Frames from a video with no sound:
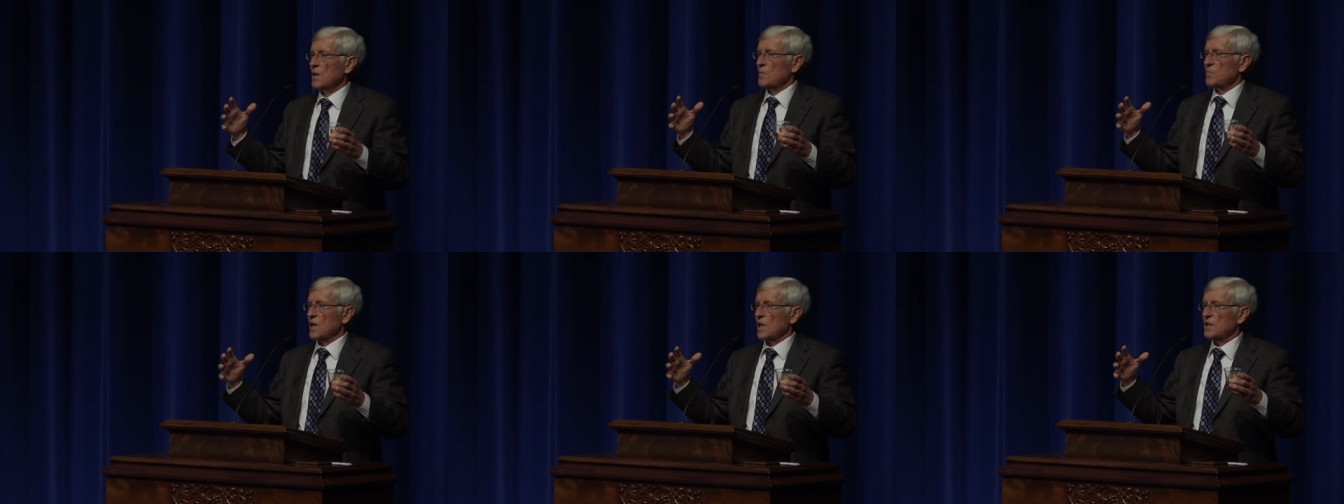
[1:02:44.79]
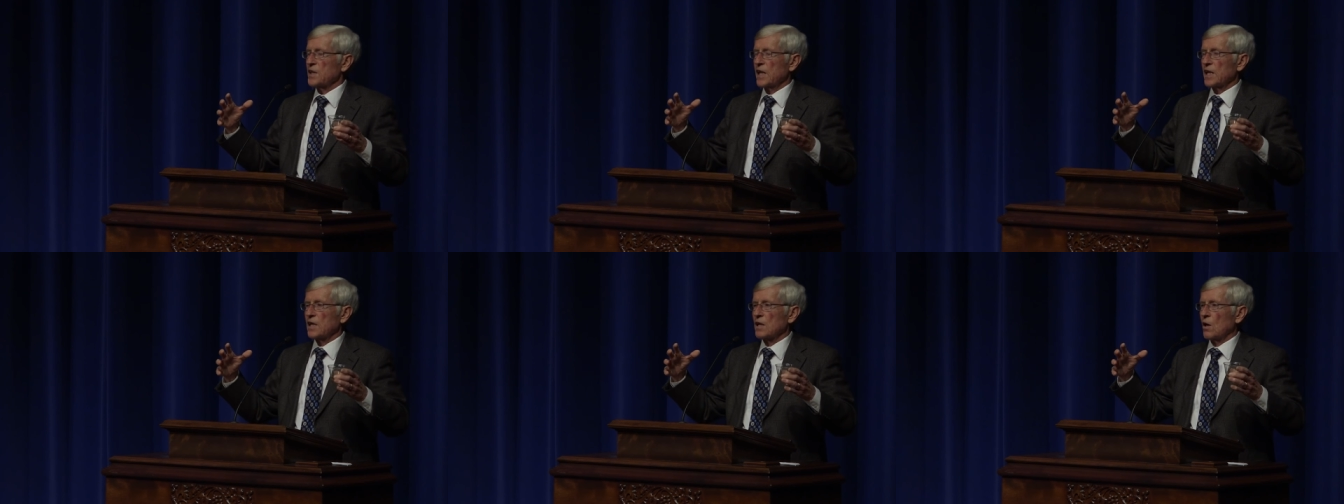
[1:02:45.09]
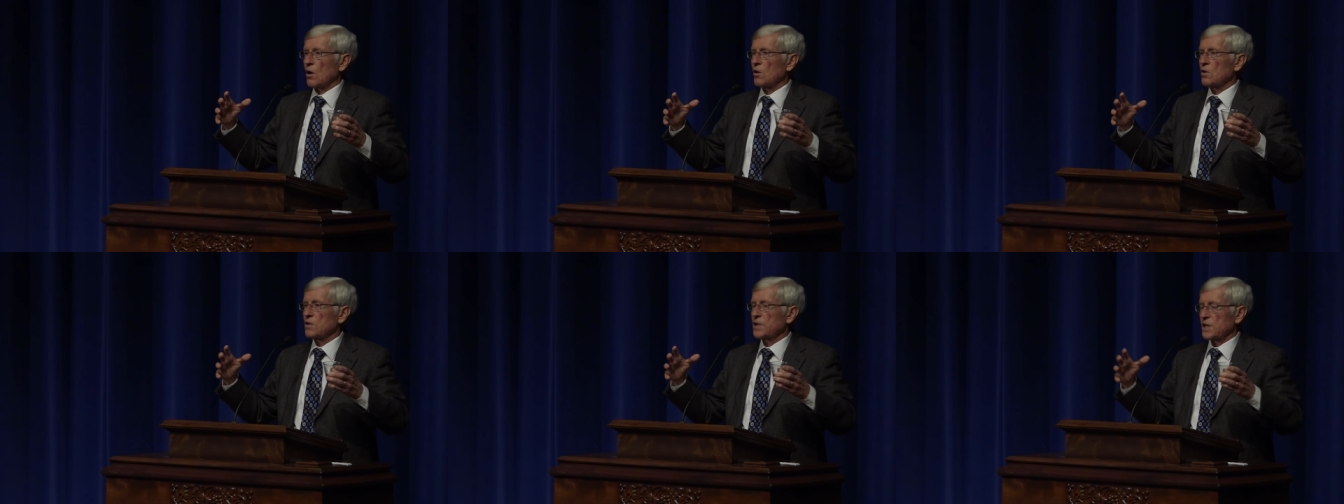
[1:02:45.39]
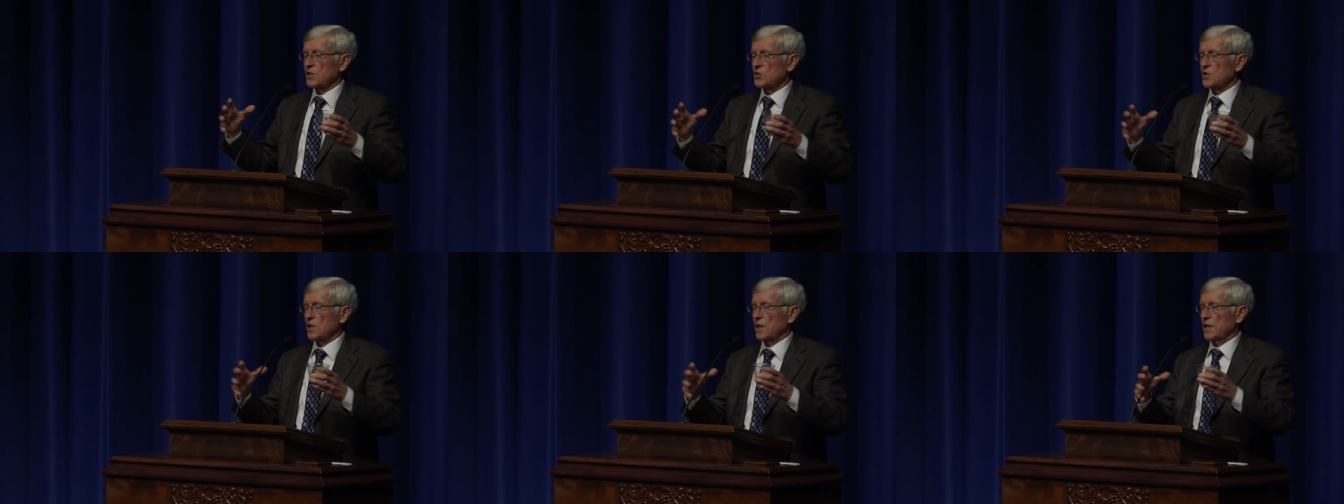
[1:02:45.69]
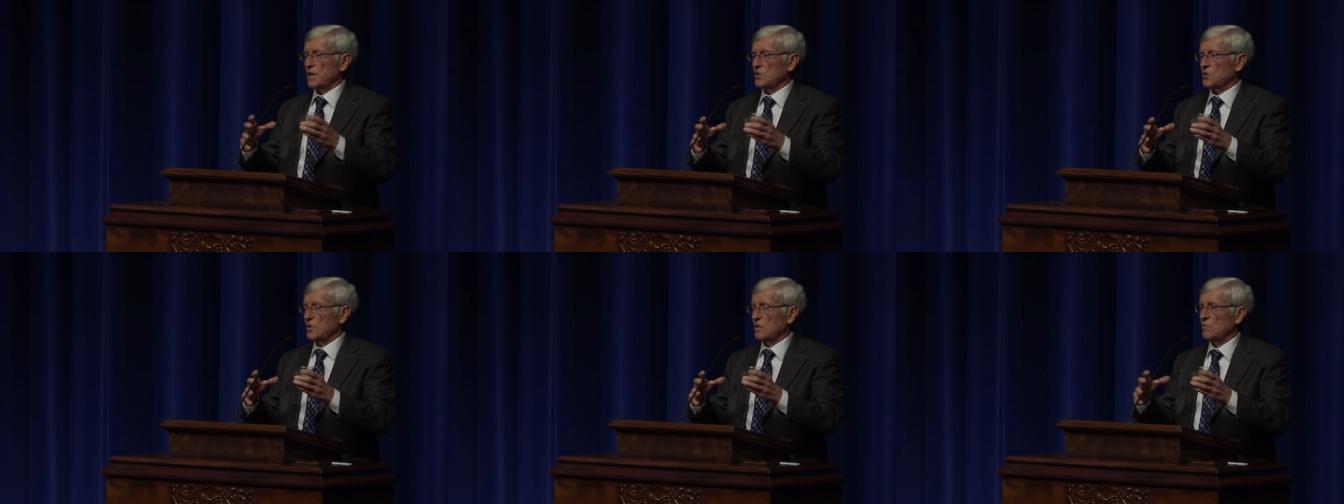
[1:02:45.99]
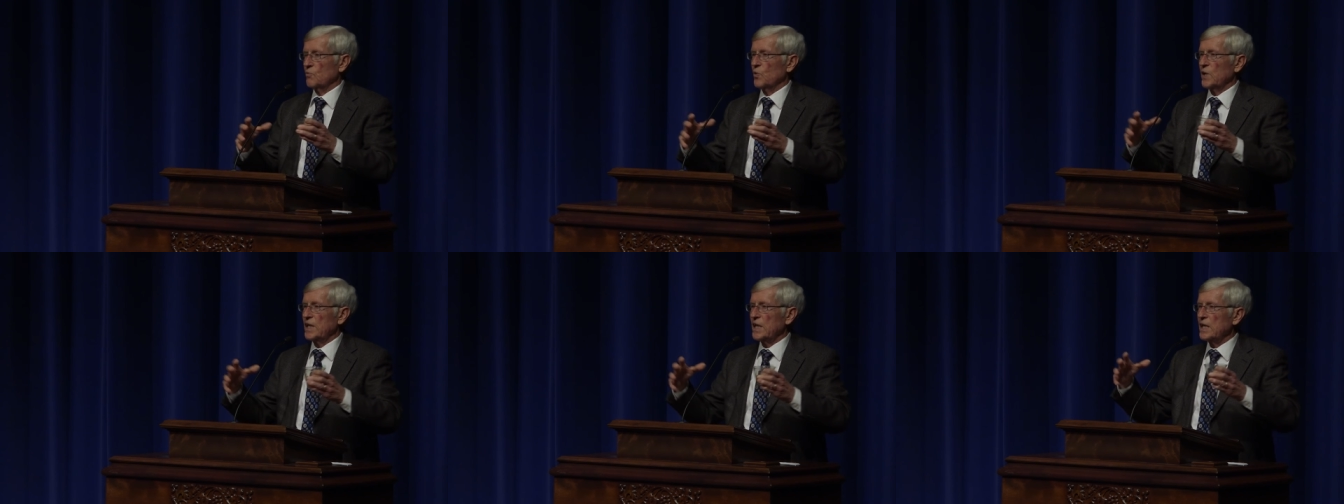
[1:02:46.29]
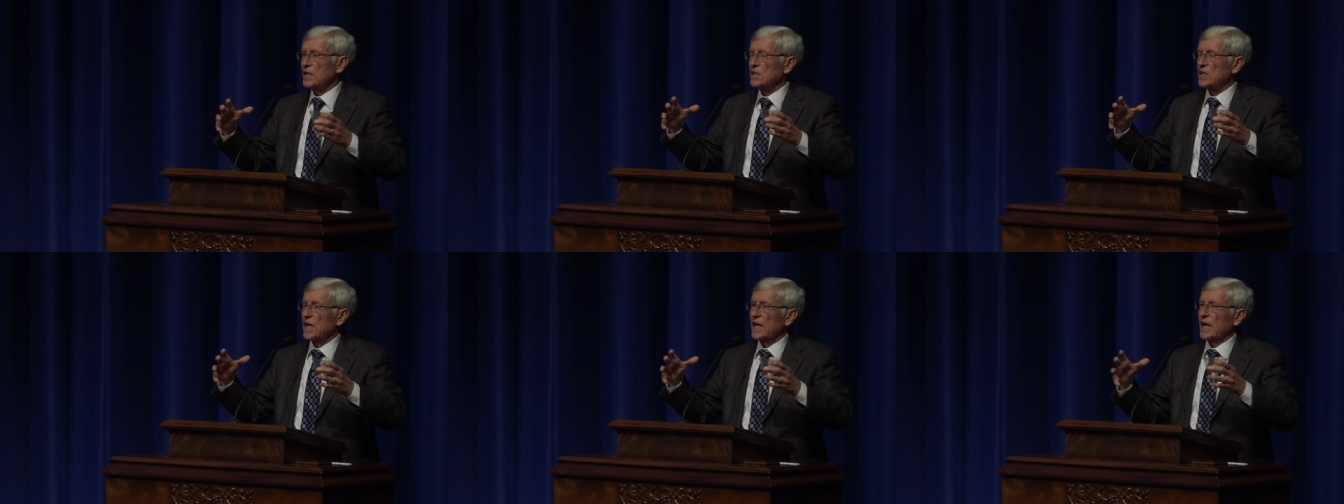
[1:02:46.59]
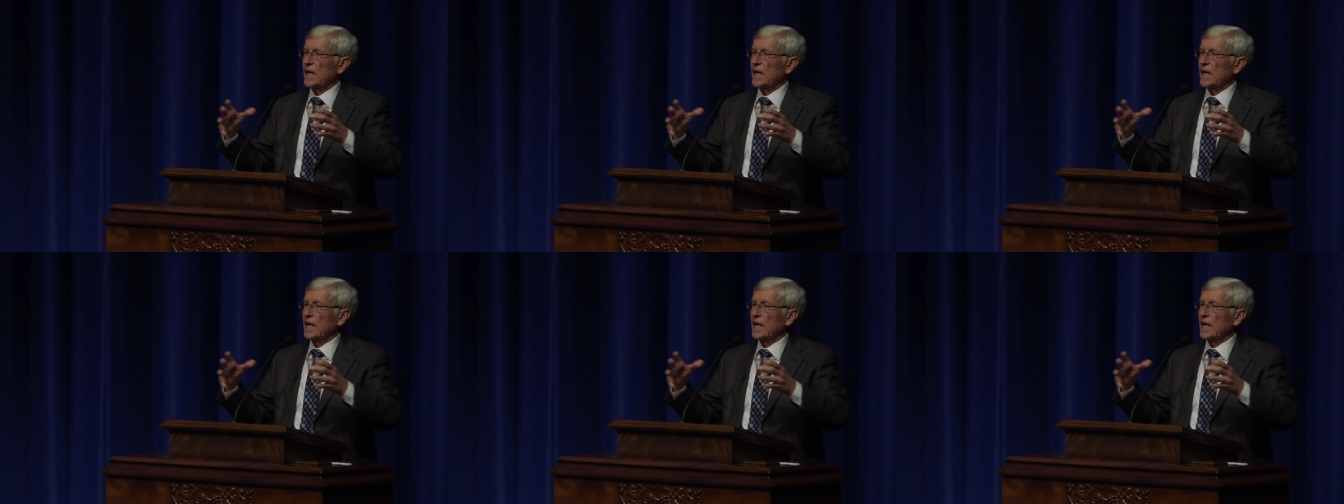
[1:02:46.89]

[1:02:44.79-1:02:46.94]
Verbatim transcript: But I think in all these things, we need to